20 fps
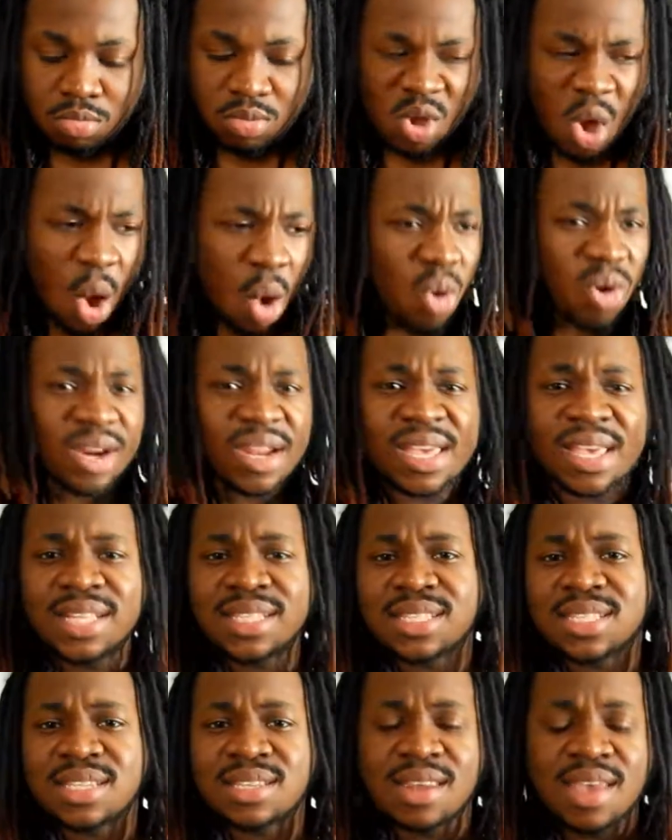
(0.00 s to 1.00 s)
Go on the
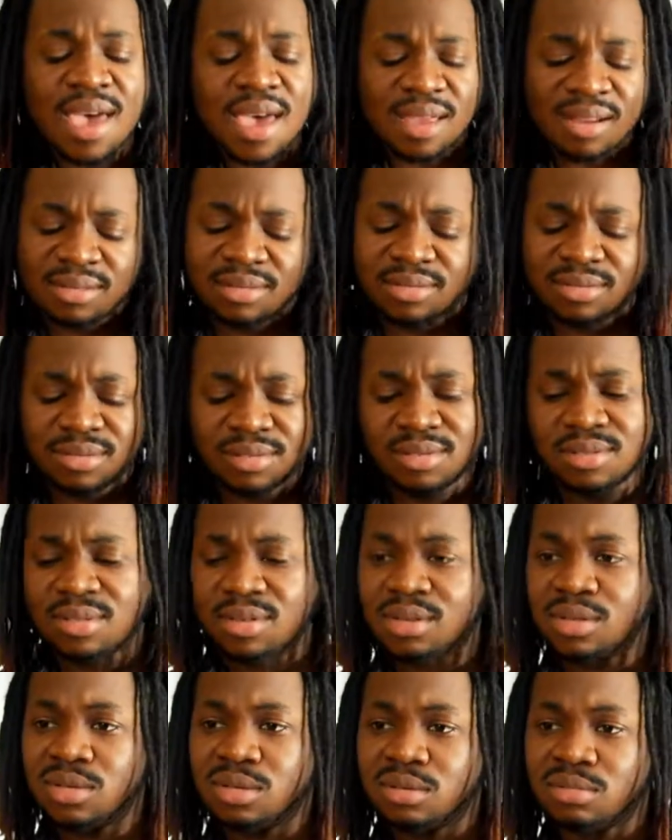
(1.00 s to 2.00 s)
internet.
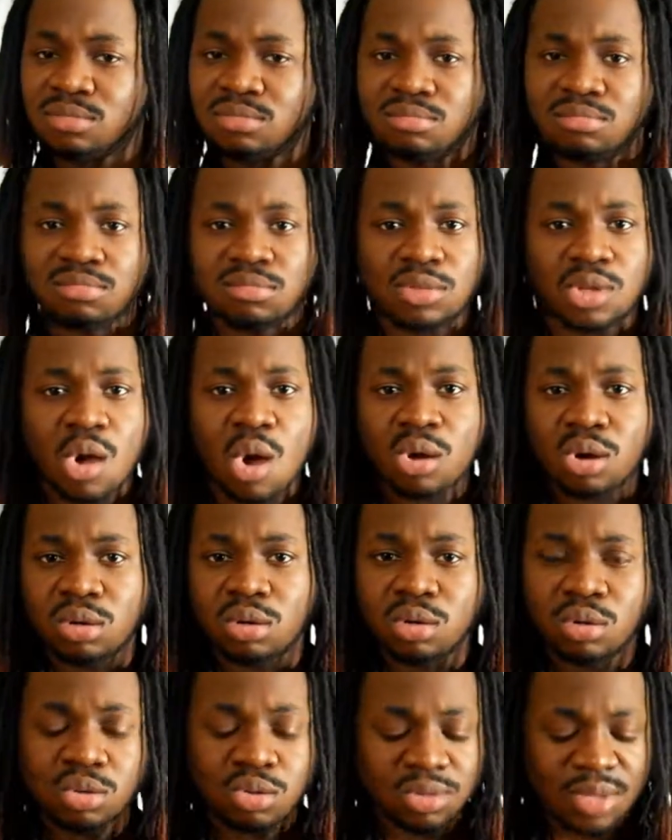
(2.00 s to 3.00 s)
Go to
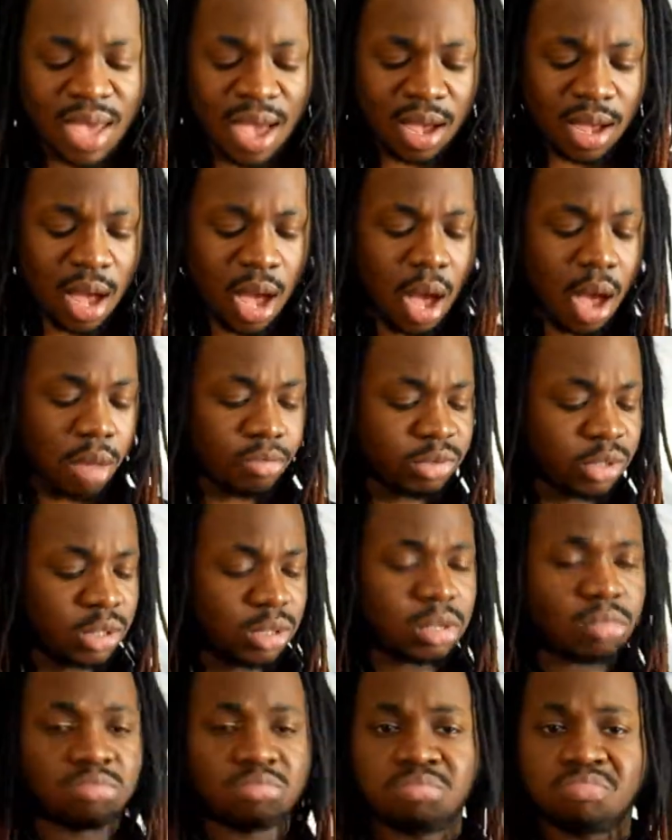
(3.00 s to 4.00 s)
google.com.
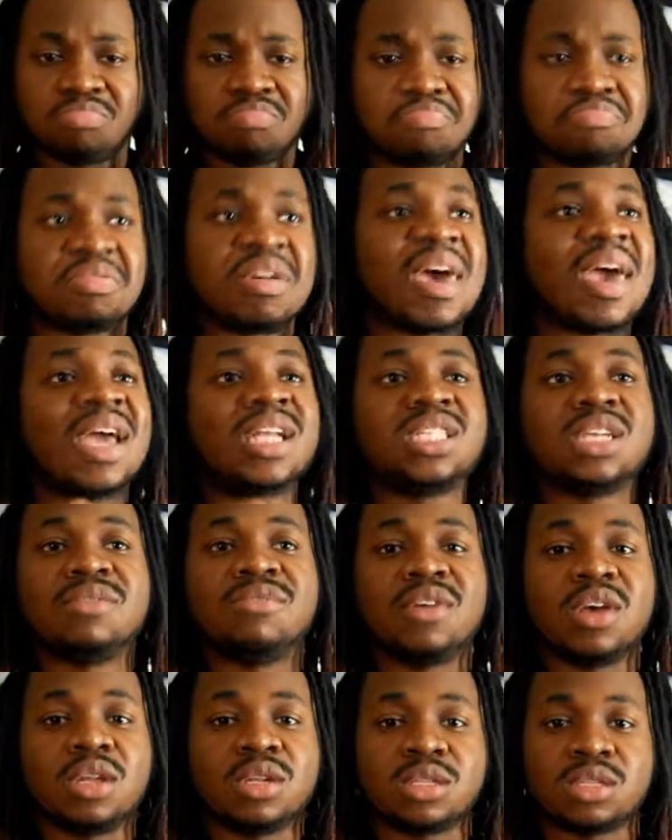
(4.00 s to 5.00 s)
Put HIV
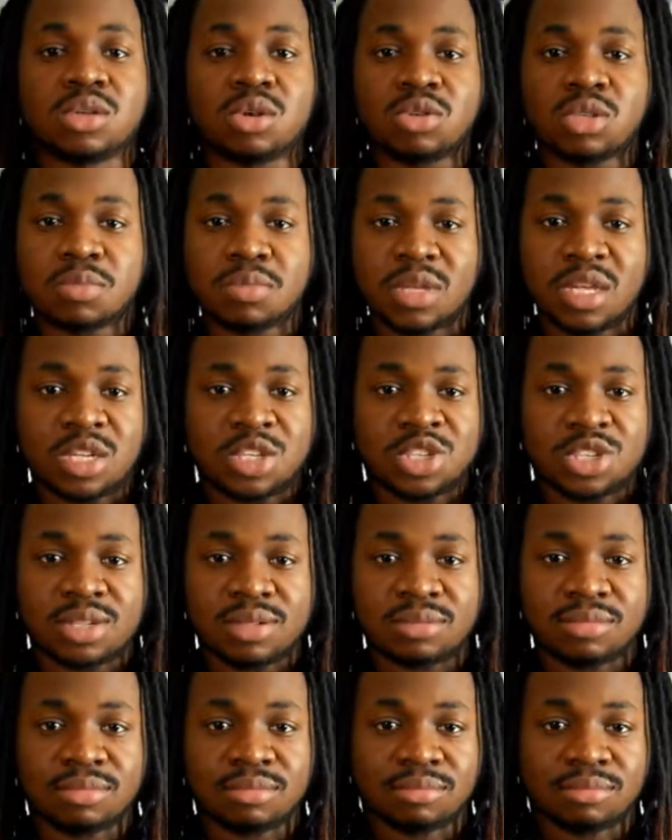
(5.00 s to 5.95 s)
in the search engine.